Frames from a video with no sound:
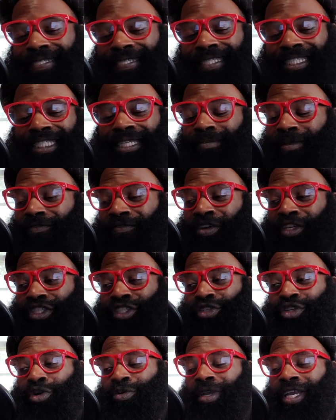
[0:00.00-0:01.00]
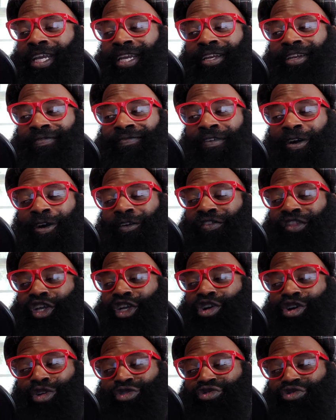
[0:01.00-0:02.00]
Some of us who don't get involved in
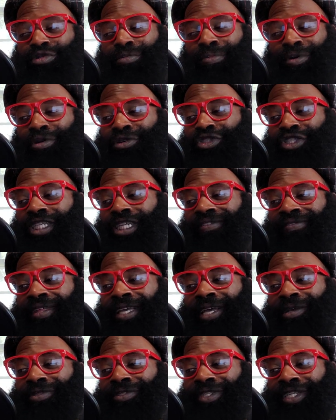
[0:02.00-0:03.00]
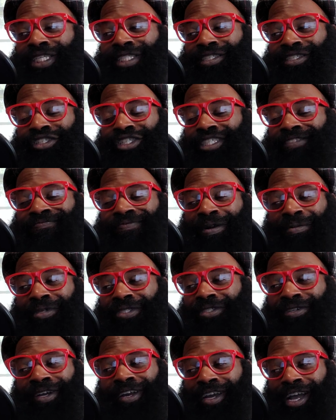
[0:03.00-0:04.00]
the cultural bullshit and everything else it is and just
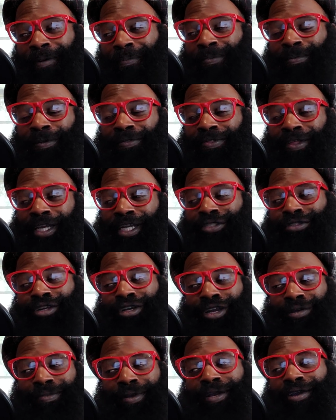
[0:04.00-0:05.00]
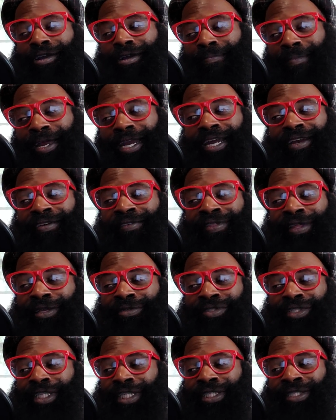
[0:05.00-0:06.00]
focus on a couple of things, our career, our money, and everything
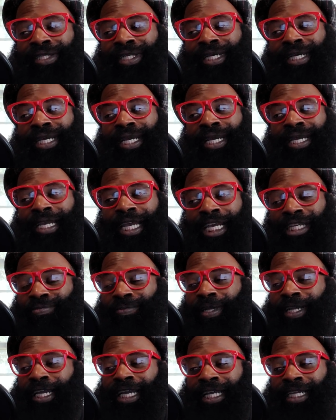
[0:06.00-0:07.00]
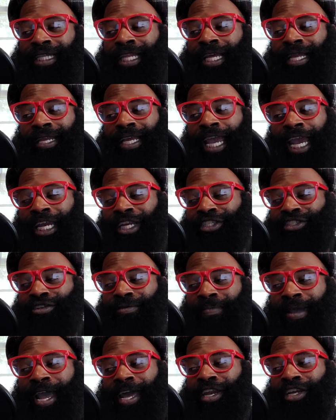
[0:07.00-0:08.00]
else it is. Yes, we get that cages
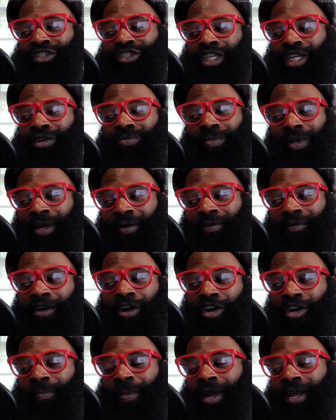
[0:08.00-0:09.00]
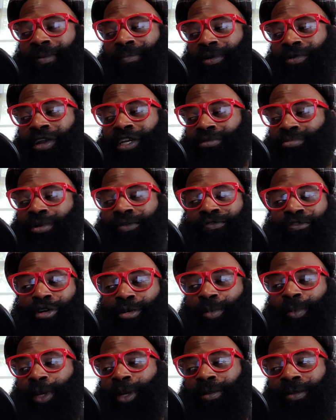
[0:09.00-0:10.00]
are bad and shit, and we are all about immigration
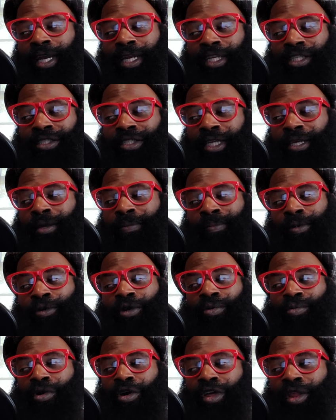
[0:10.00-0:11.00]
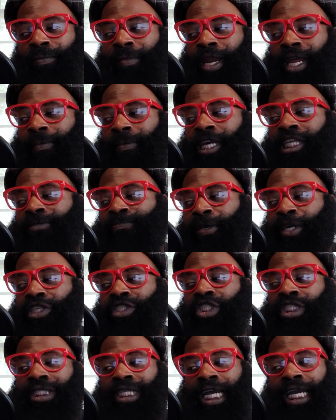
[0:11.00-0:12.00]
reform, and we don't like to see a border wall and money being spent
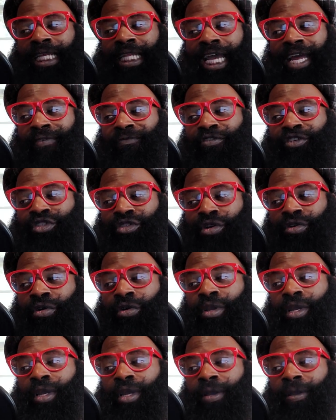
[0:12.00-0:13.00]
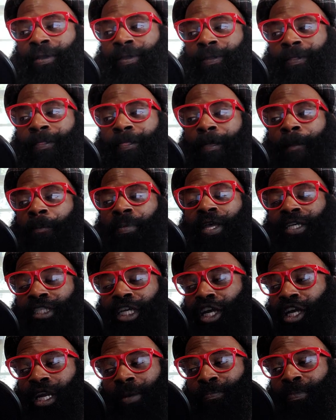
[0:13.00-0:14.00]
and shit like that, for sure. But that's
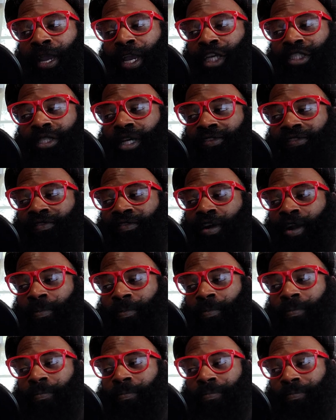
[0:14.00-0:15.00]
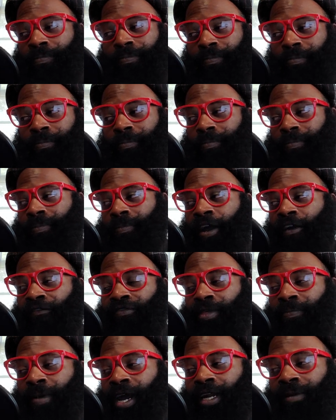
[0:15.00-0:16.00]
not going to break us off
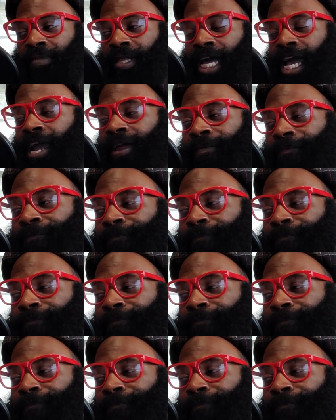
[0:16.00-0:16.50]
the bottom line.